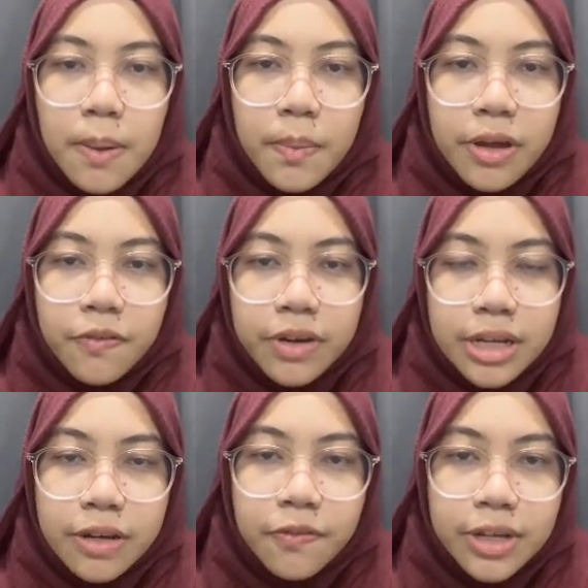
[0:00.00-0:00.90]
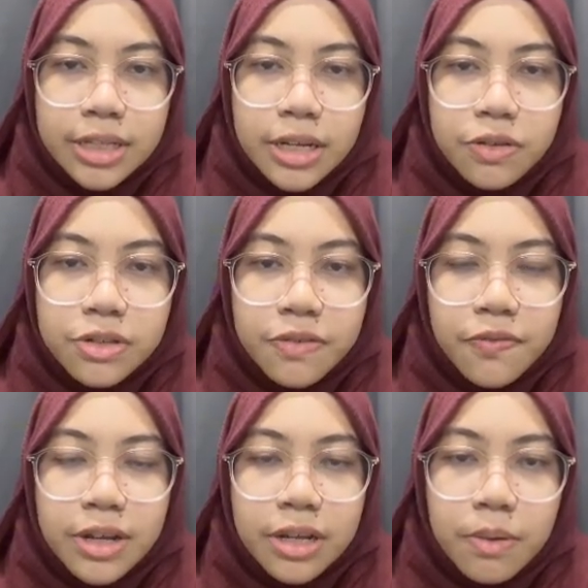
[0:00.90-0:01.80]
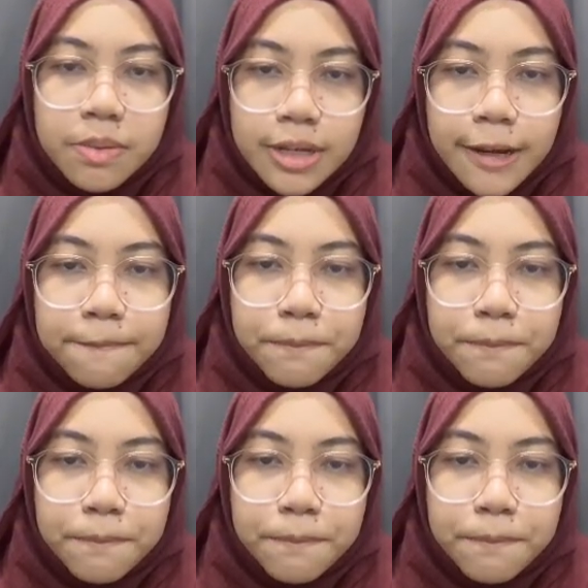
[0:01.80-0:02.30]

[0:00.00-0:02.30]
By offering a fast and user-friendly website,